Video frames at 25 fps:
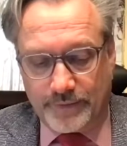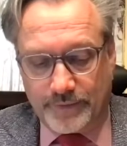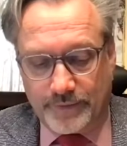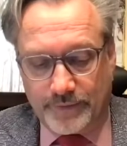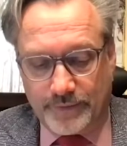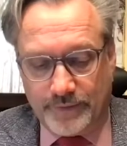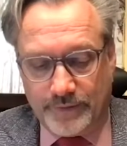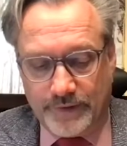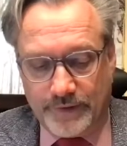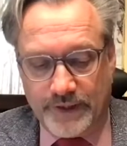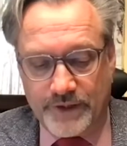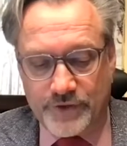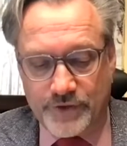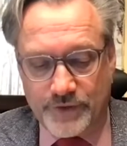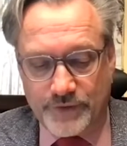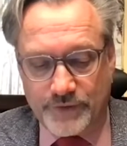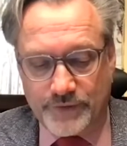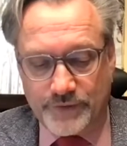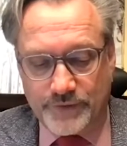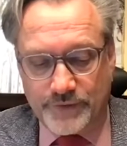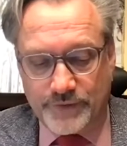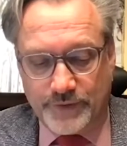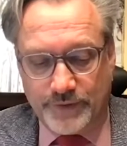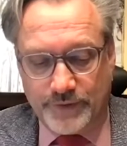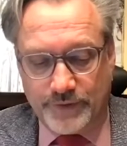
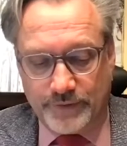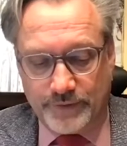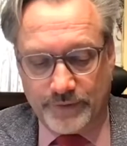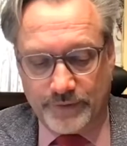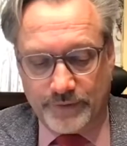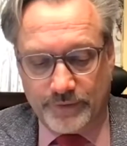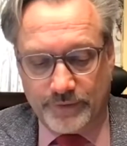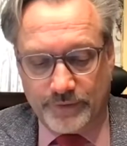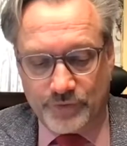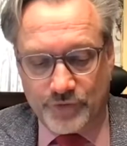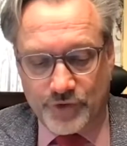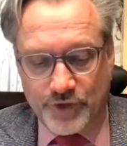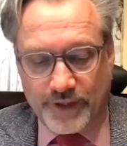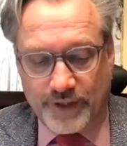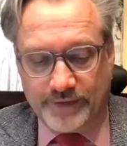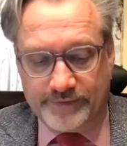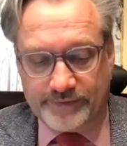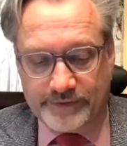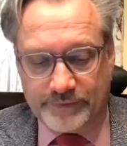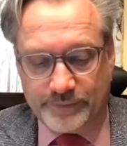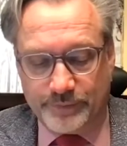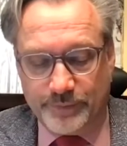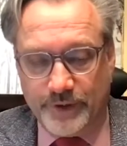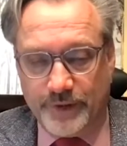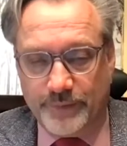lesions in
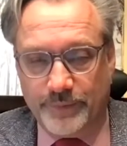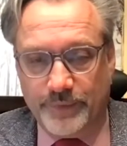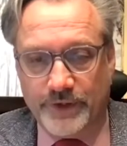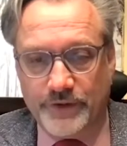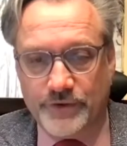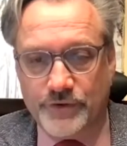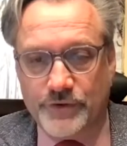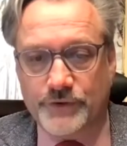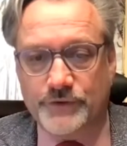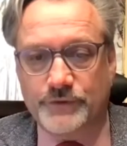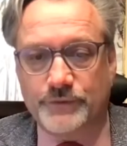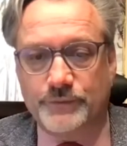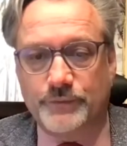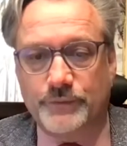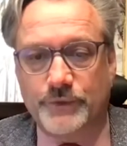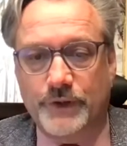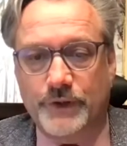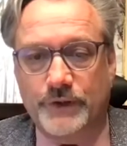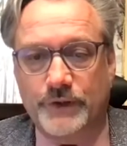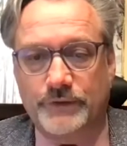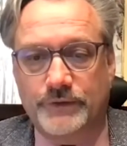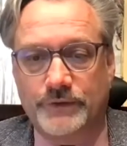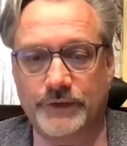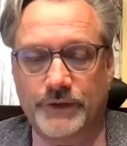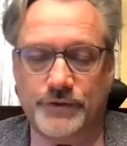gyrate may be just a
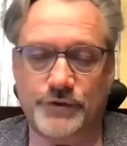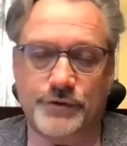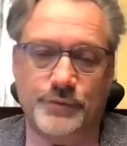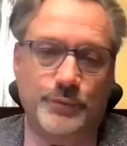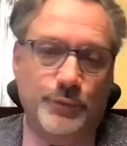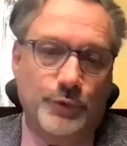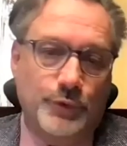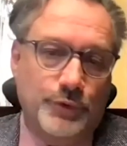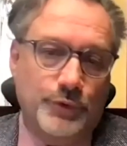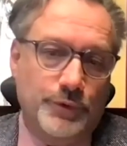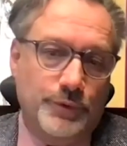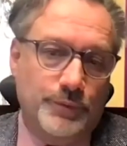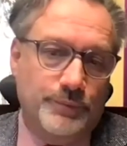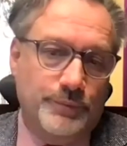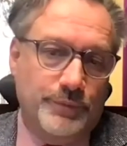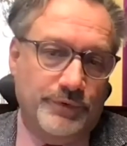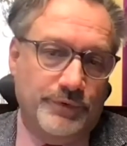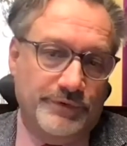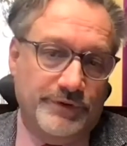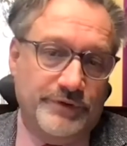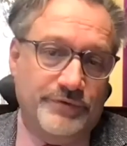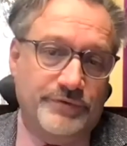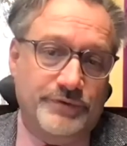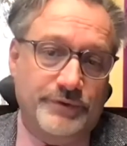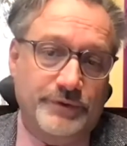touch more
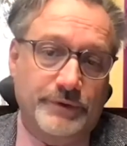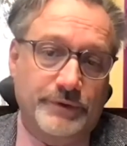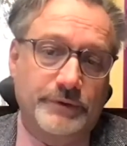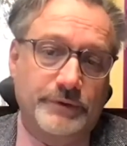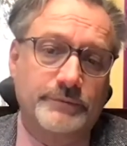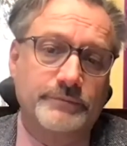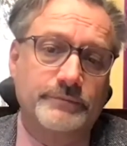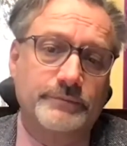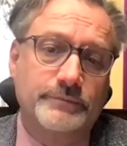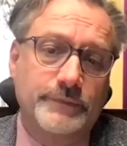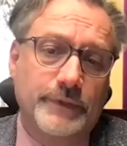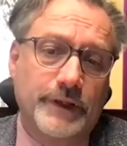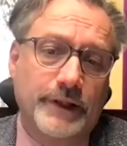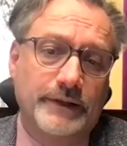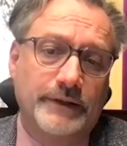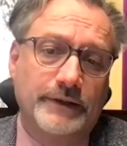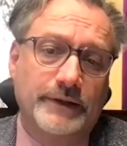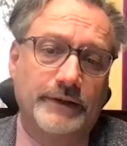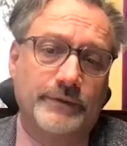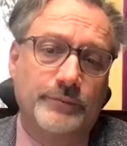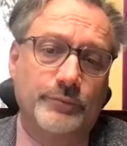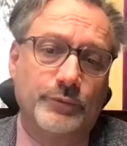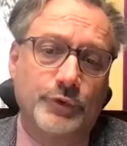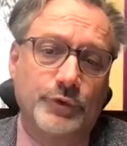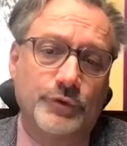peripheral, and
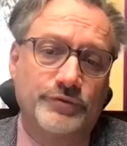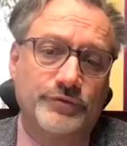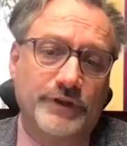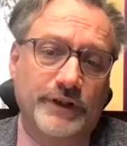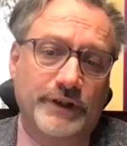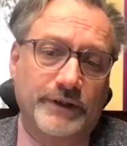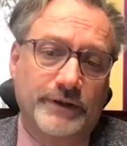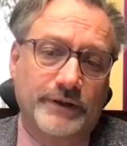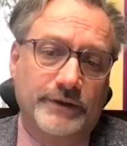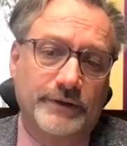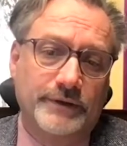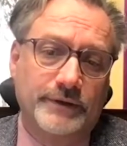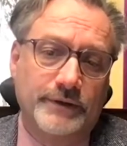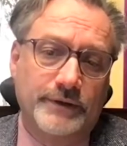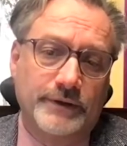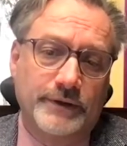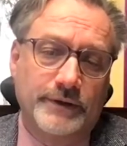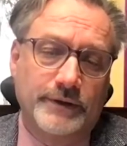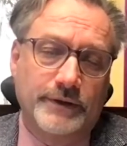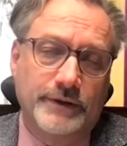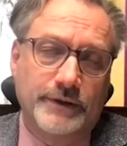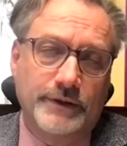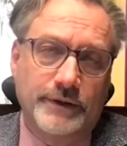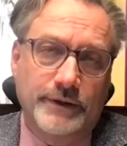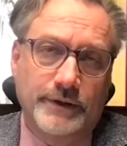then moving
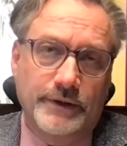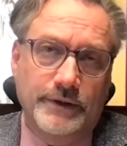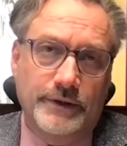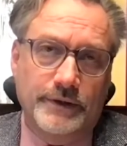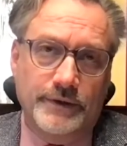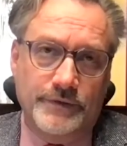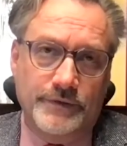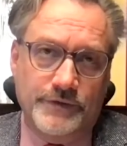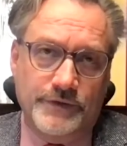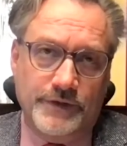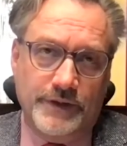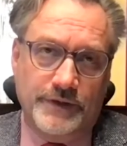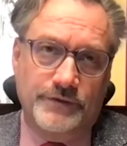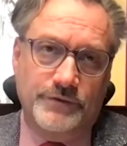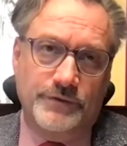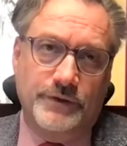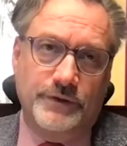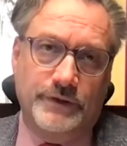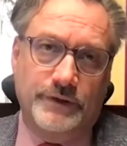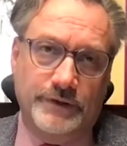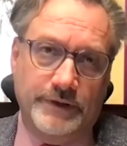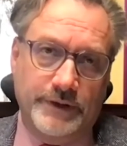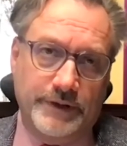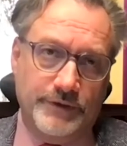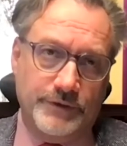
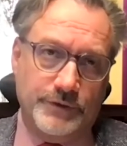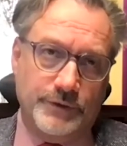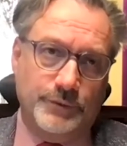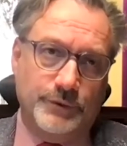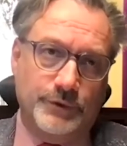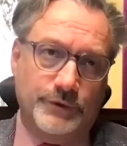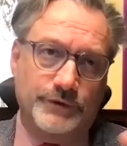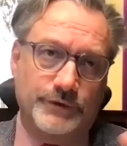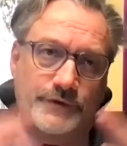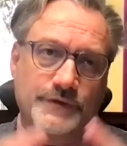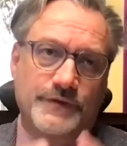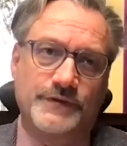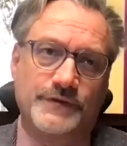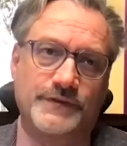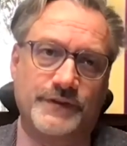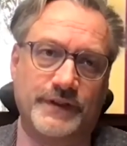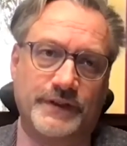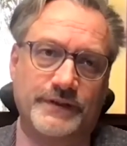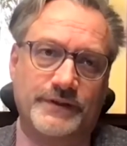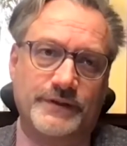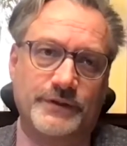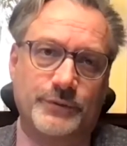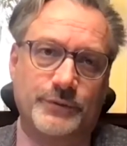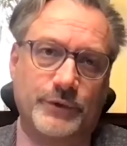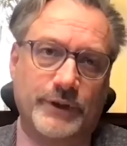concentrically towards the
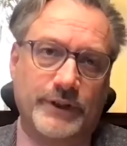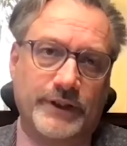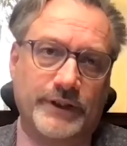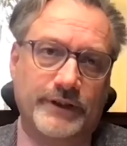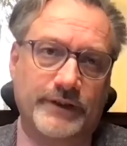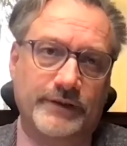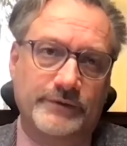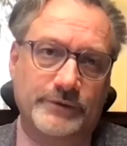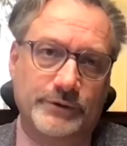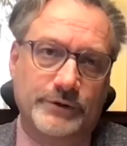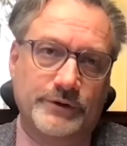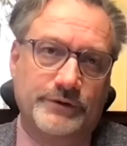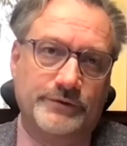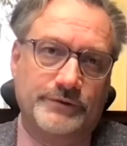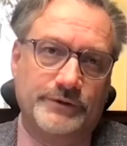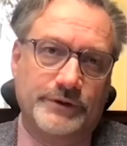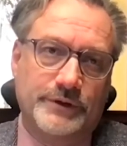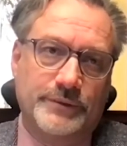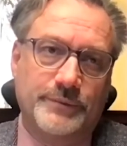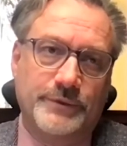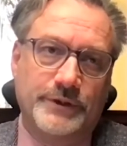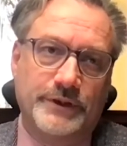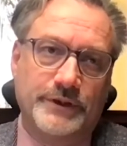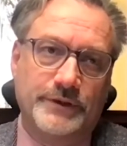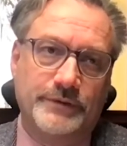center, where
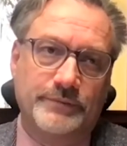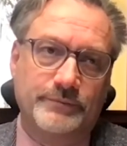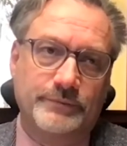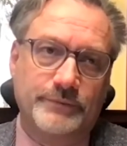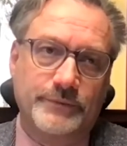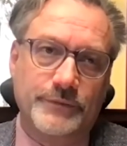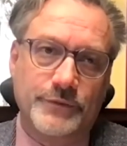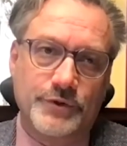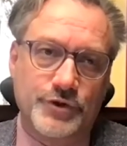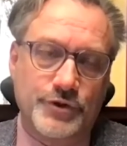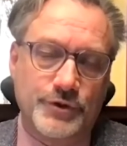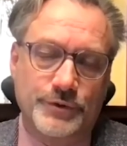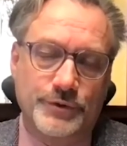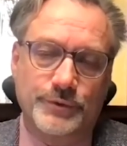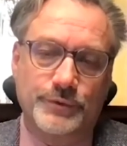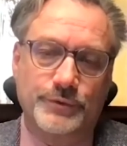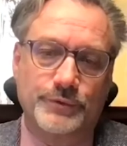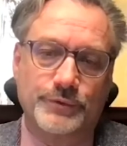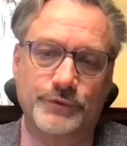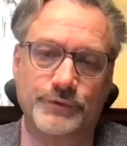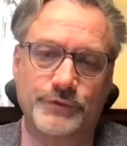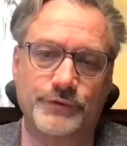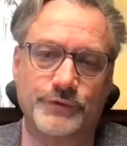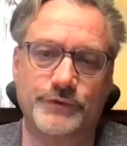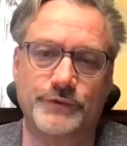choroideremia
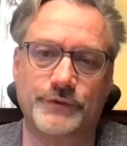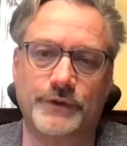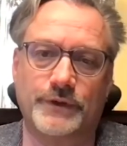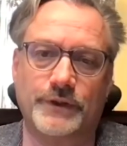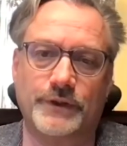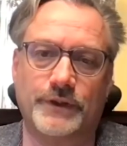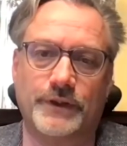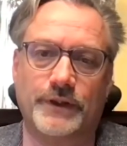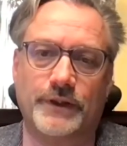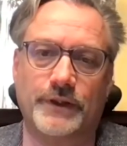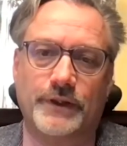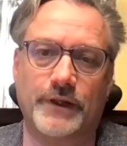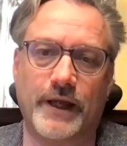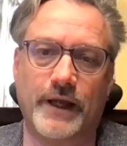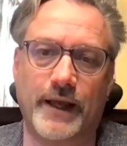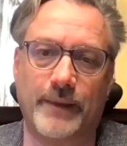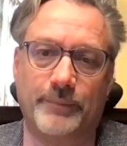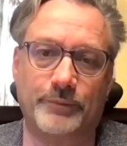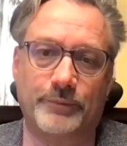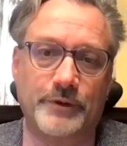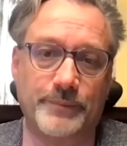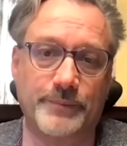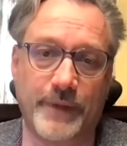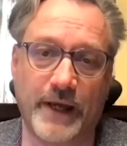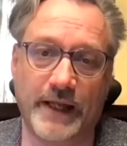shows
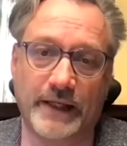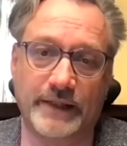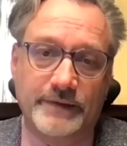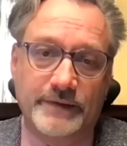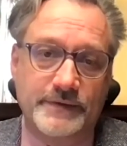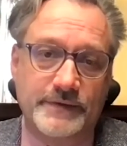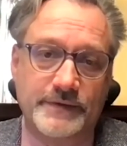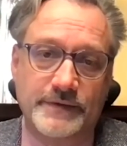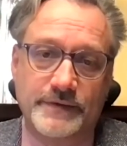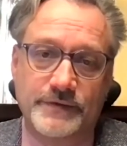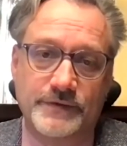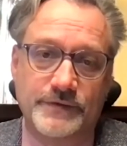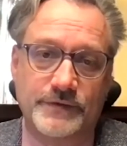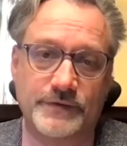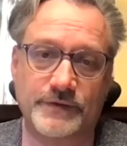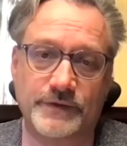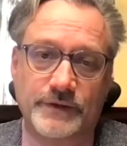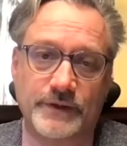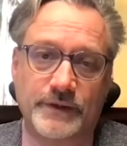abnormalities